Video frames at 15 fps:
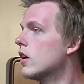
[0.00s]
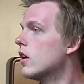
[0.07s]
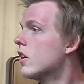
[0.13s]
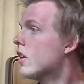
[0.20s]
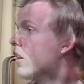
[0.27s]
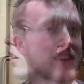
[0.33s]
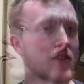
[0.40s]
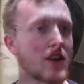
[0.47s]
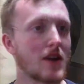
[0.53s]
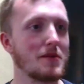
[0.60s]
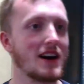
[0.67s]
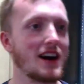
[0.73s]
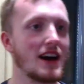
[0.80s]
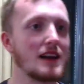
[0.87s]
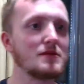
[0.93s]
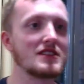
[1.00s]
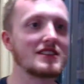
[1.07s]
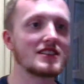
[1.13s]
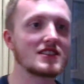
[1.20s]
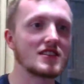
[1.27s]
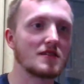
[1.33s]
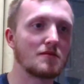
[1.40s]
yeah, right behind me,
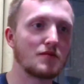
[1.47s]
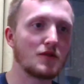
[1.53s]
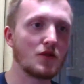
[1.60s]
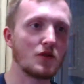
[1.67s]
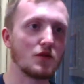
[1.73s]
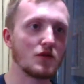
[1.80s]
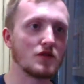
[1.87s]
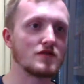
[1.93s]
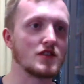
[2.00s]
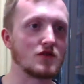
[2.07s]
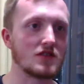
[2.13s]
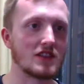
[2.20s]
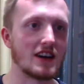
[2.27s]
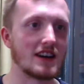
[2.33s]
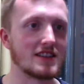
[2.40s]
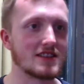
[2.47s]
this is a beautiful view, guys.